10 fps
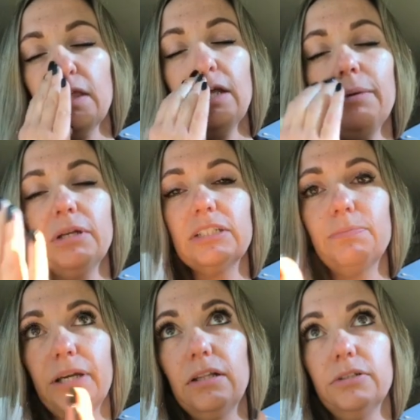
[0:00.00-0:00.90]
that I'm gonna
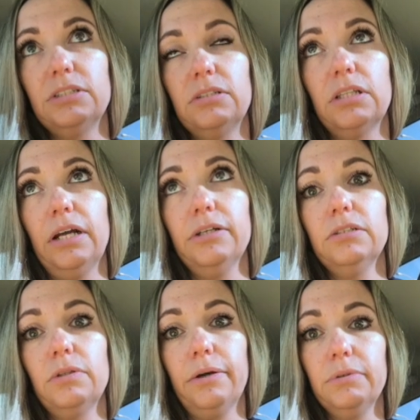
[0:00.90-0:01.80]
explain,
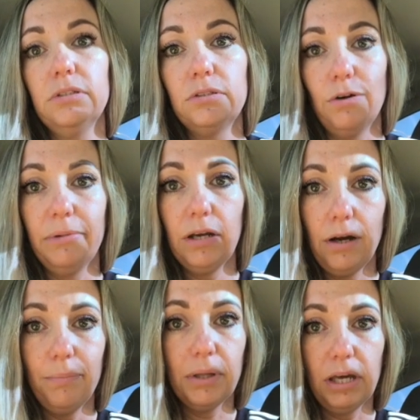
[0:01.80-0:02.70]
there was so many
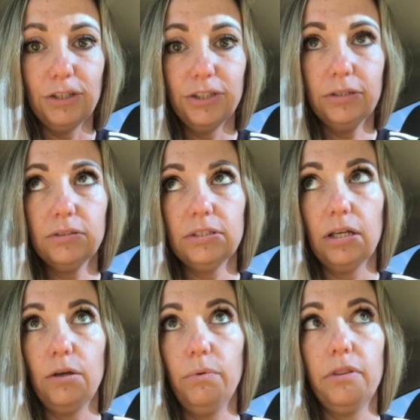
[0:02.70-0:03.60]
complications
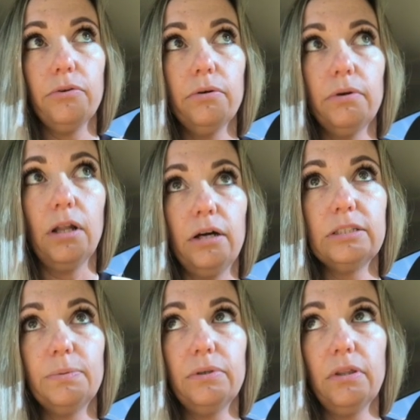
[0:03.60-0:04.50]
that he went through in the
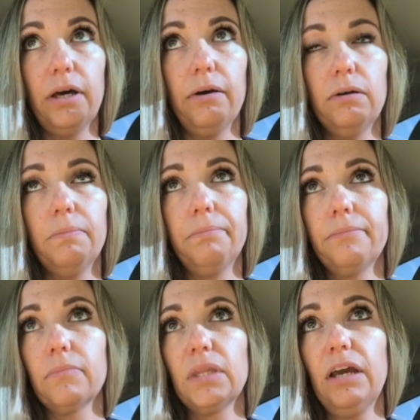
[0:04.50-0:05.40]
hospital that
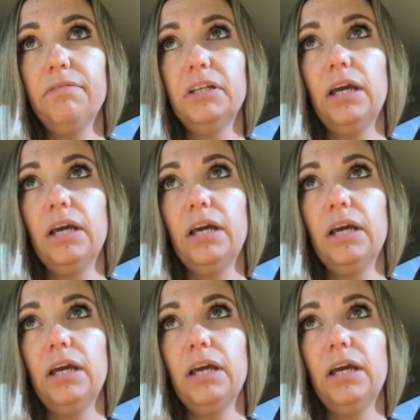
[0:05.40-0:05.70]
every